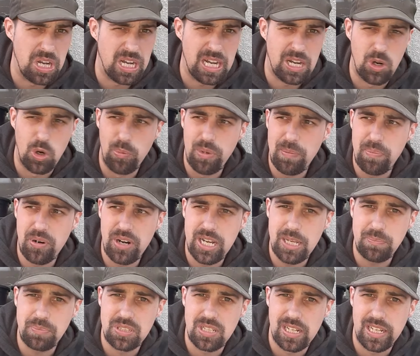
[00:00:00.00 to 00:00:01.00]
a hobby
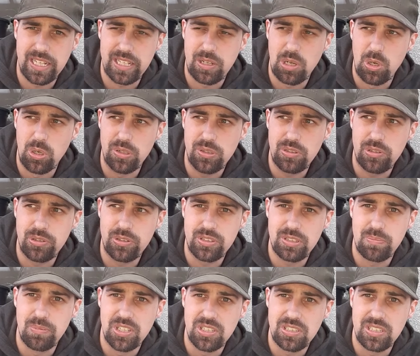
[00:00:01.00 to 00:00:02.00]
perhaps, like
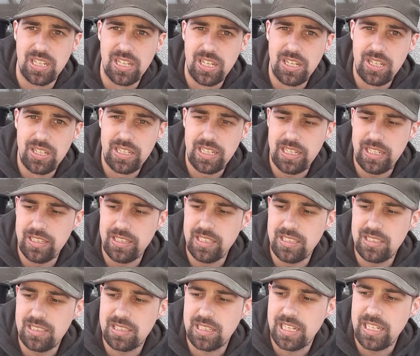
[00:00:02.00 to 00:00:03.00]
hunters, but in
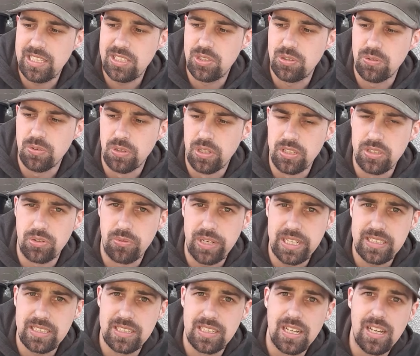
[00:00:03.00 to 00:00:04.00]
this case you hunt
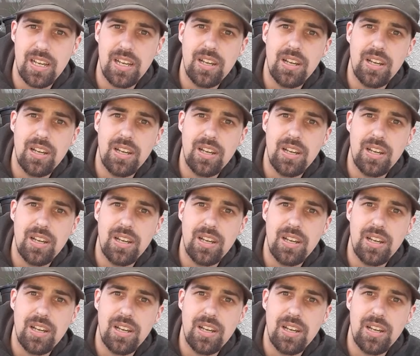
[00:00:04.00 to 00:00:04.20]
rats.